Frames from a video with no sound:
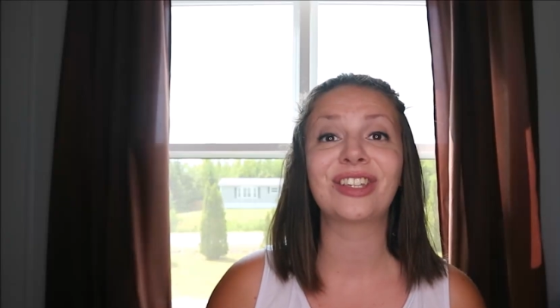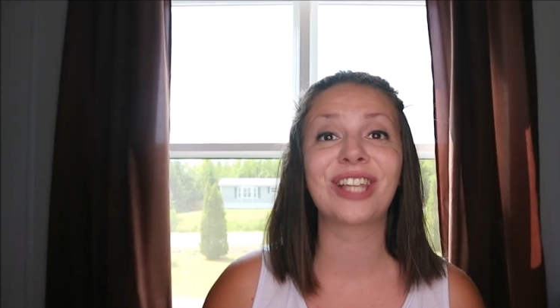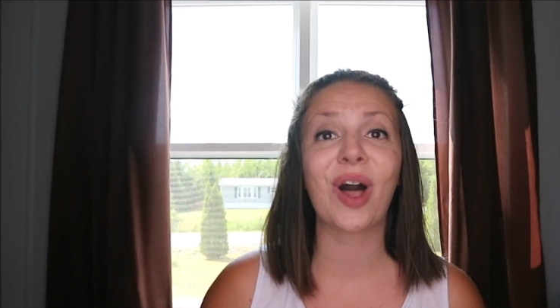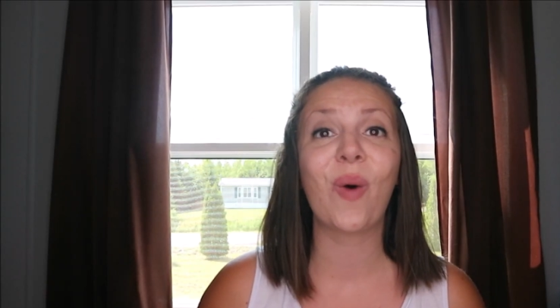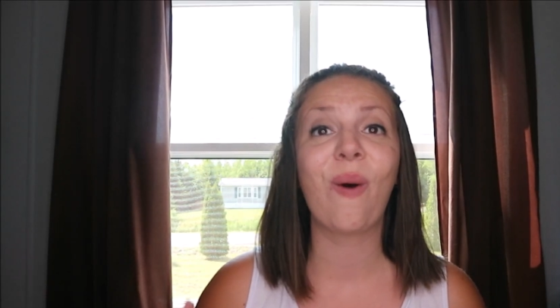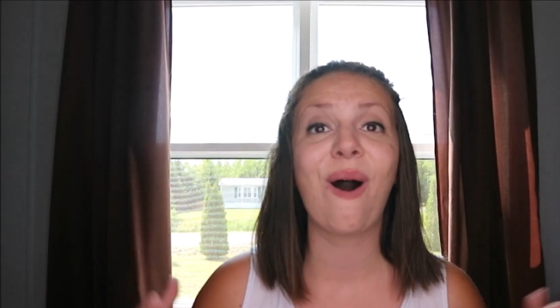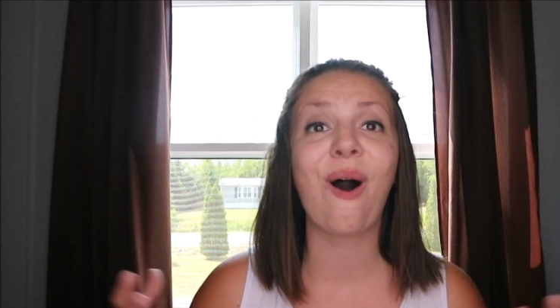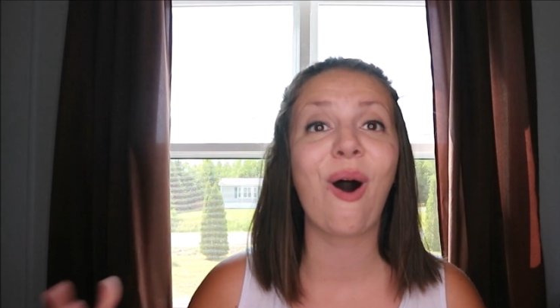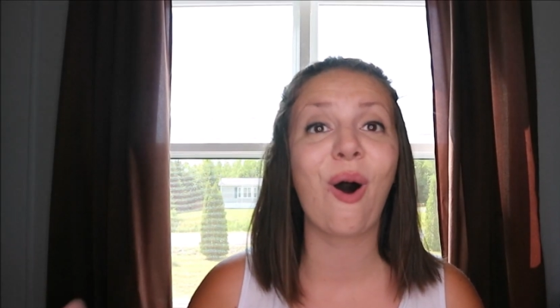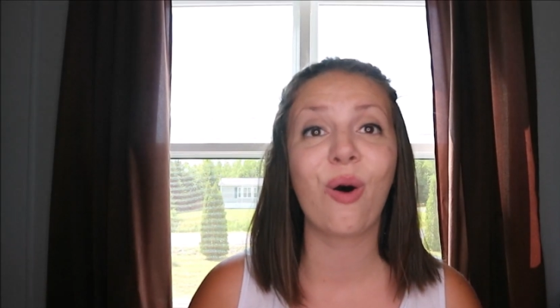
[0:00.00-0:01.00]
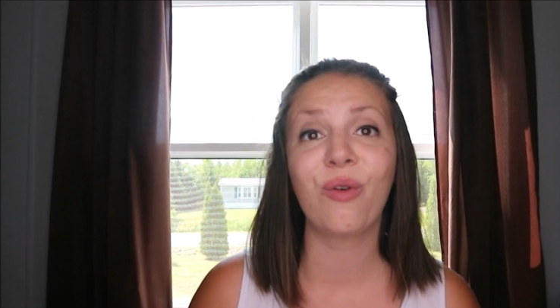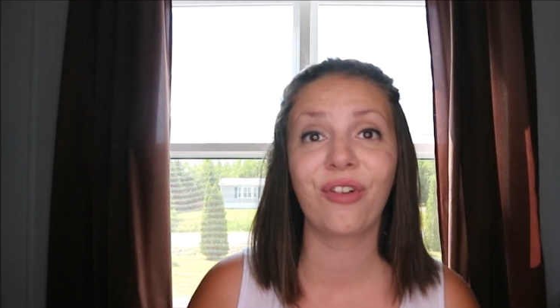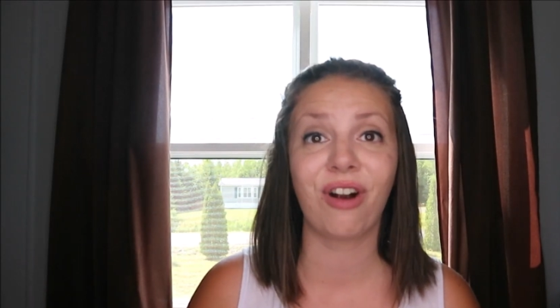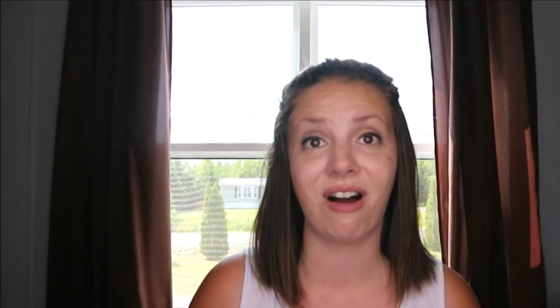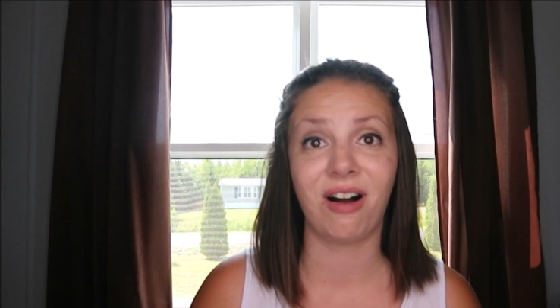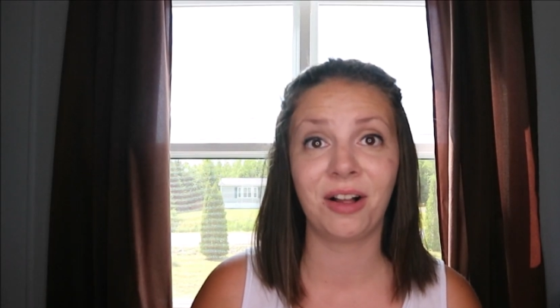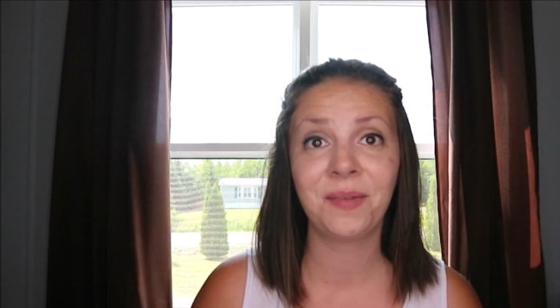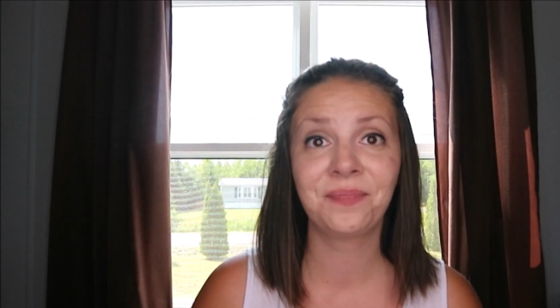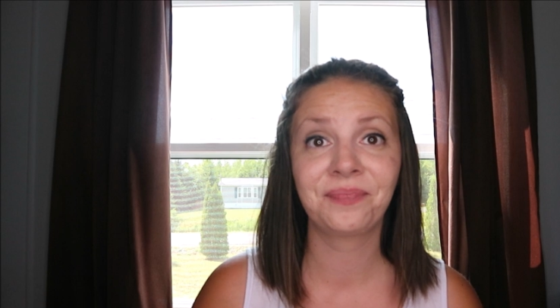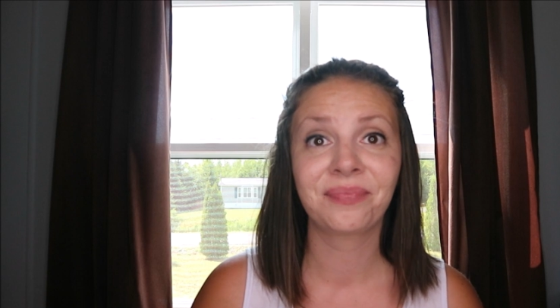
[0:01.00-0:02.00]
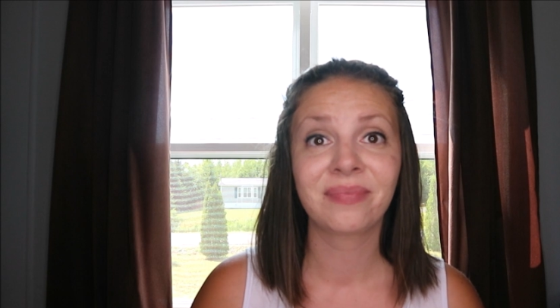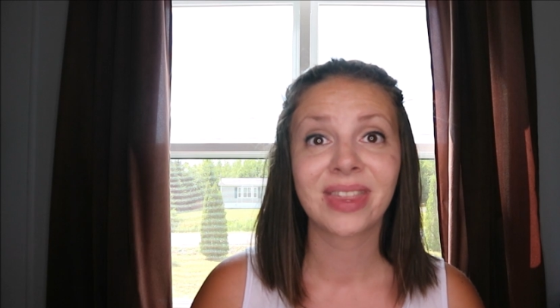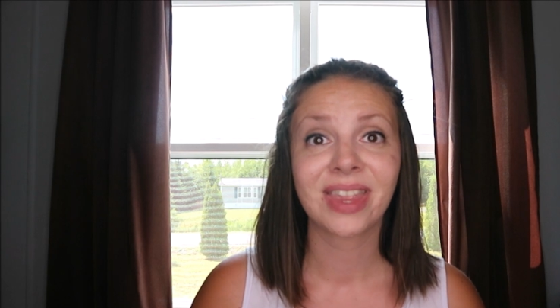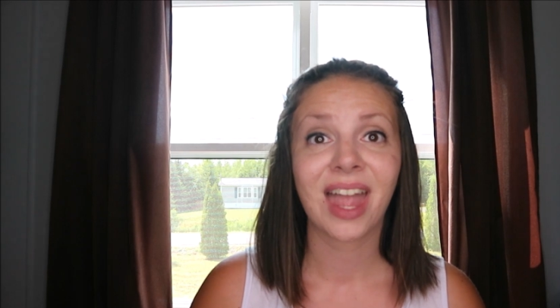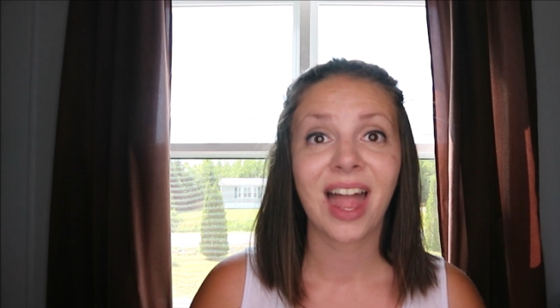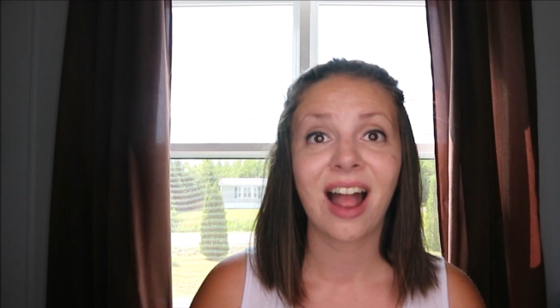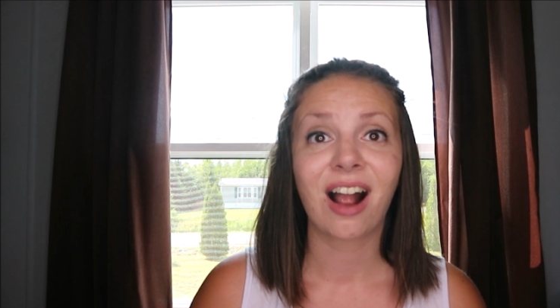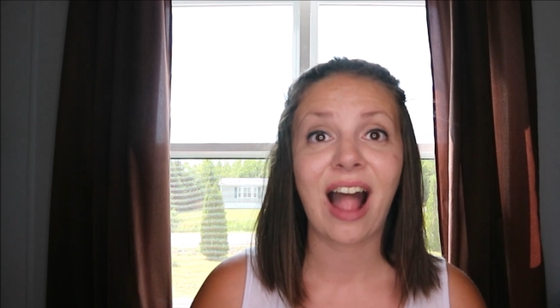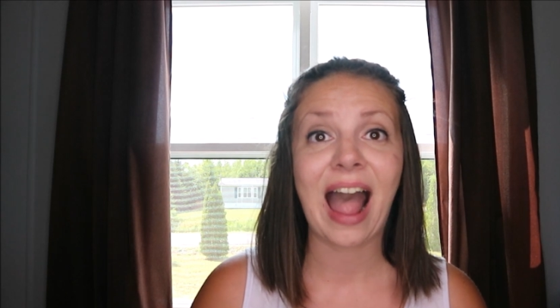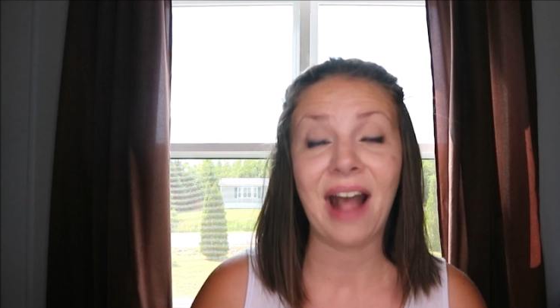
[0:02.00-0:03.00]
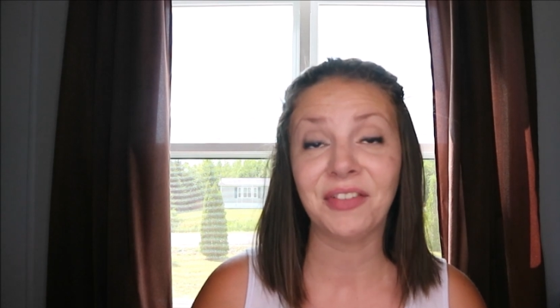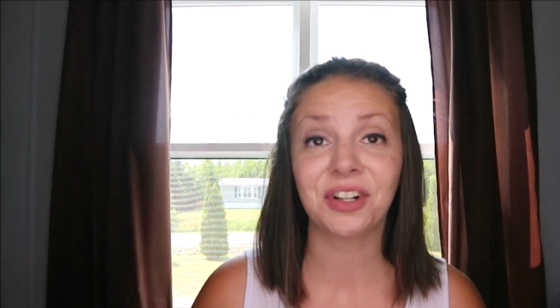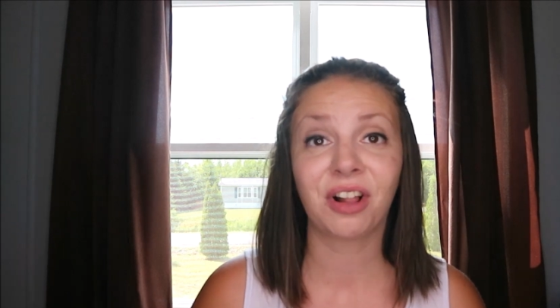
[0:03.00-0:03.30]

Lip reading: So overall, after